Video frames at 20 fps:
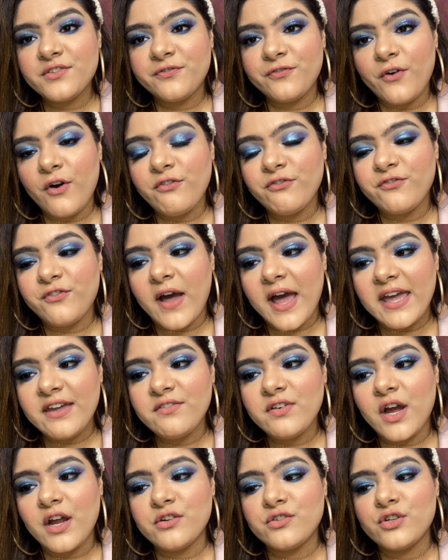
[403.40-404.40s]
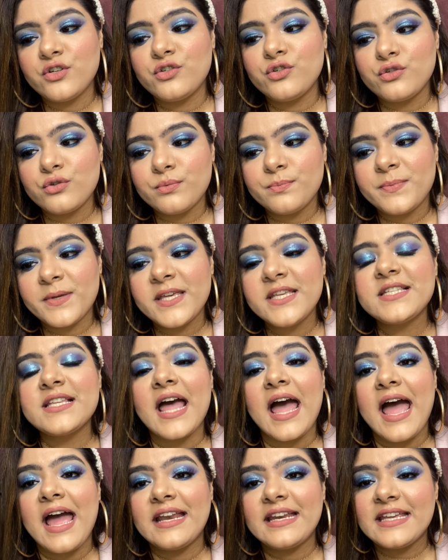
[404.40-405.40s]
for 500 rupees
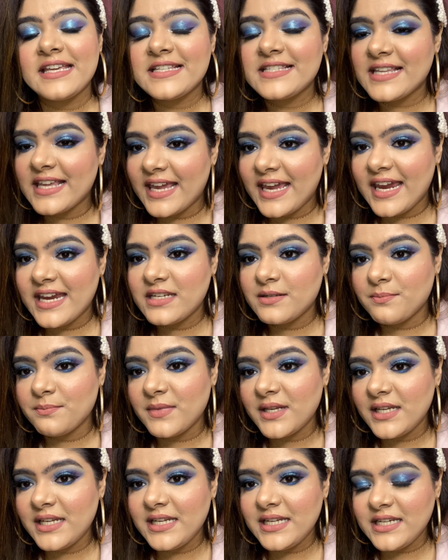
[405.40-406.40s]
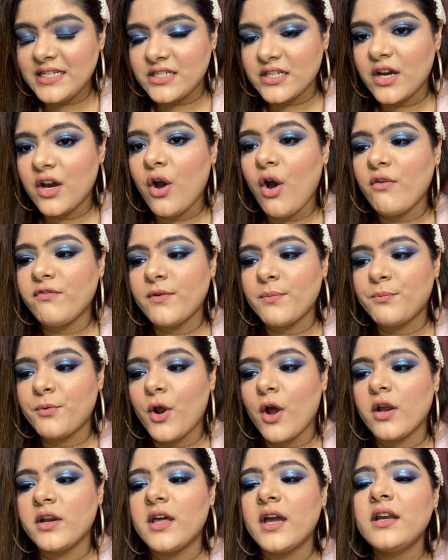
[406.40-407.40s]
and is 8 milliliter of a
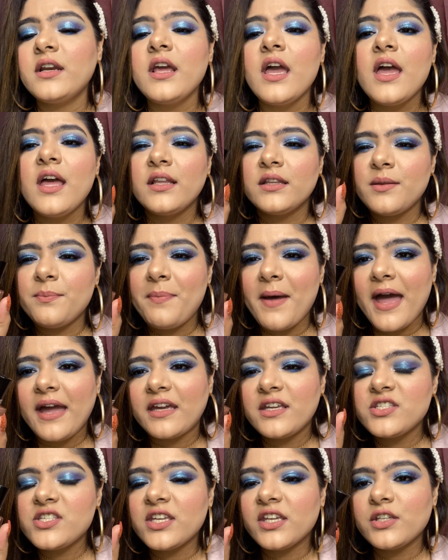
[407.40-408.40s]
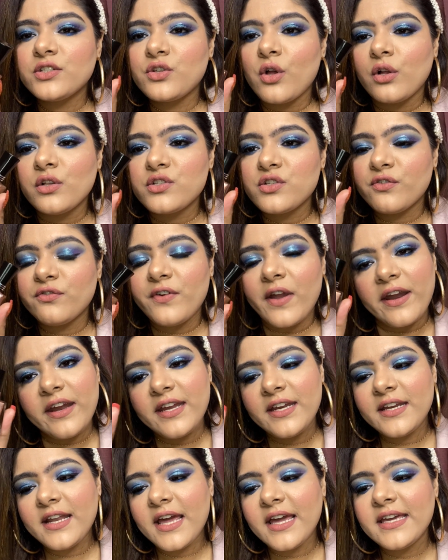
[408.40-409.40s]
product. The packaging is also
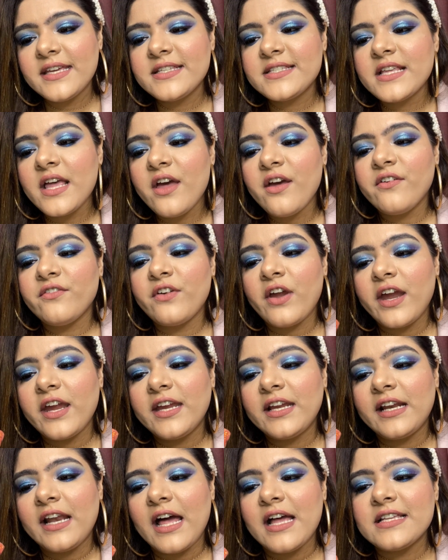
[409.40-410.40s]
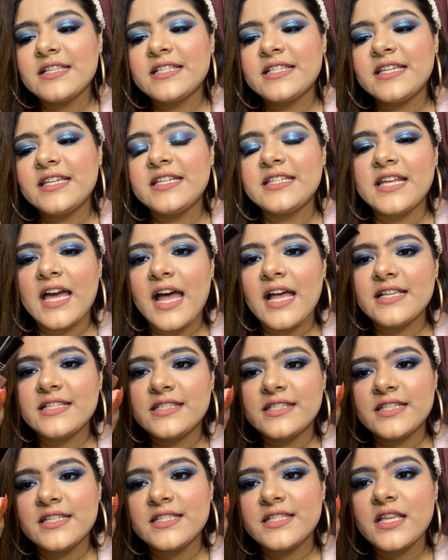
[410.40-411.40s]
very nice, very classy. It has
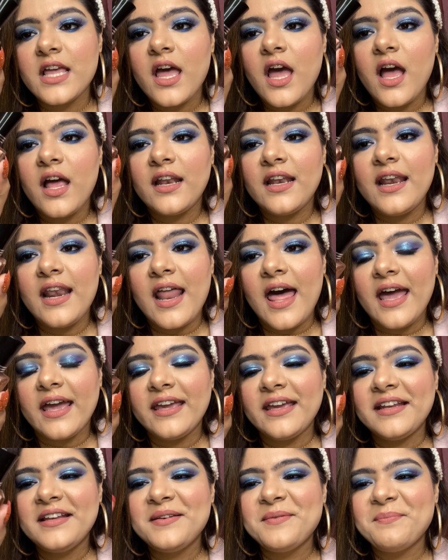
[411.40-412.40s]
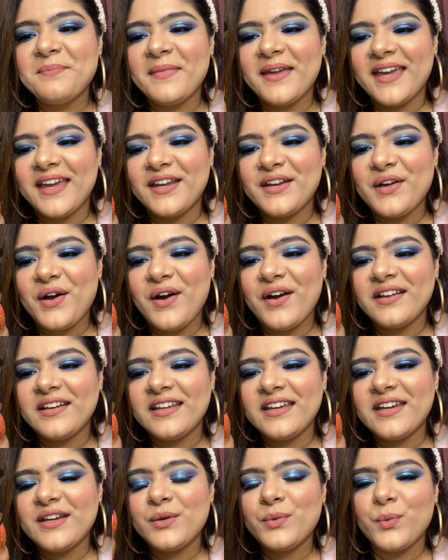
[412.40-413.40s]
this lion made
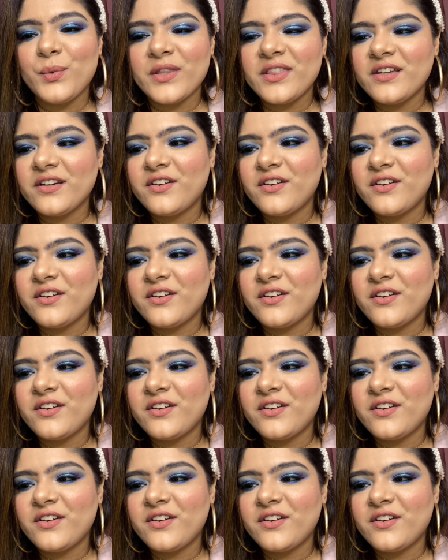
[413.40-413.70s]
on it with the